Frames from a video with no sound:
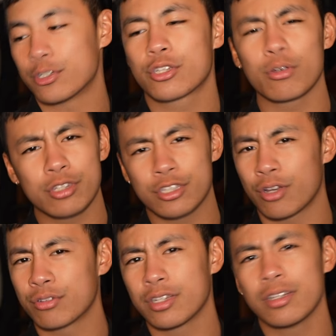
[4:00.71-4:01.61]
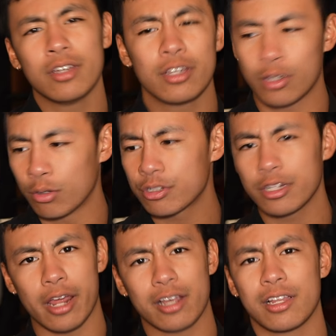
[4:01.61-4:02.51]
Just go to the salsa, go to the
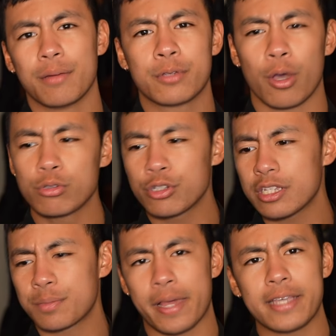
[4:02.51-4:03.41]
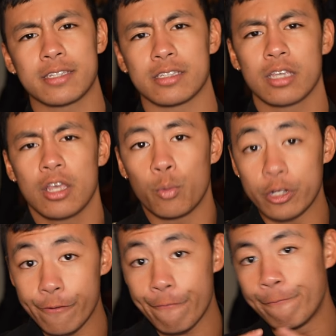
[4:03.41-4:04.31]
nightclub, go to these places
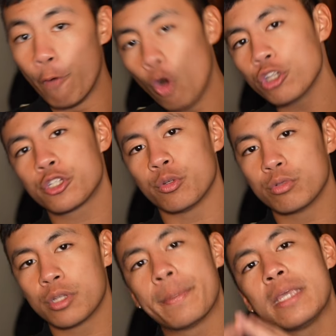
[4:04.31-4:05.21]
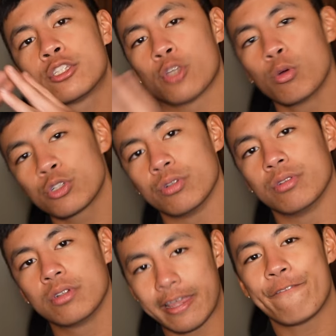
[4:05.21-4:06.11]
which force you to be
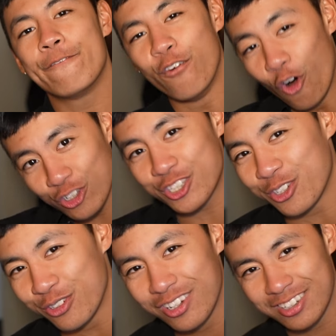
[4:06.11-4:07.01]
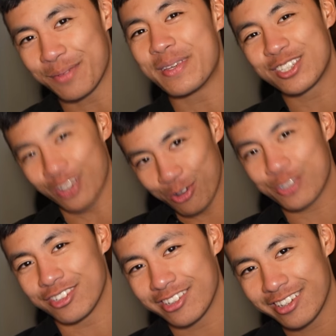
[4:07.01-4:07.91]
social. They force you to be
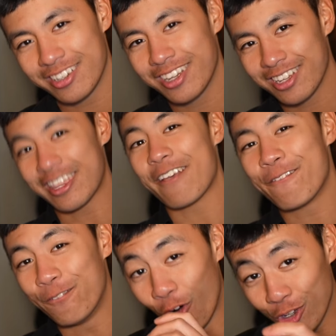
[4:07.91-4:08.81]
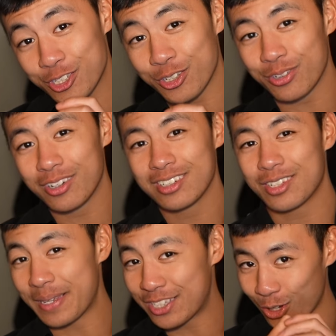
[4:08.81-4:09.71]
social. They force you
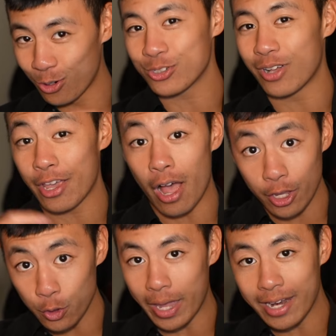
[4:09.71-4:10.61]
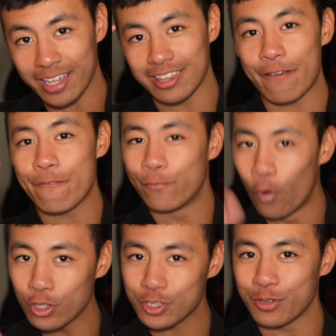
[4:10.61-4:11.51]
to be social. Are you getting it? They
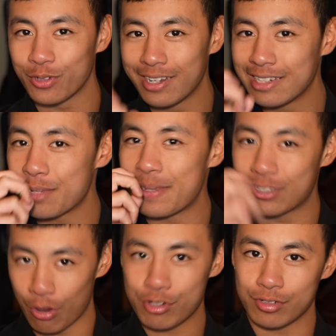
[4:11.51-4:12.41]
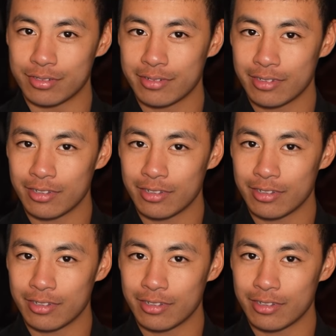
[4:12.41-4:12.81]
force you to be social.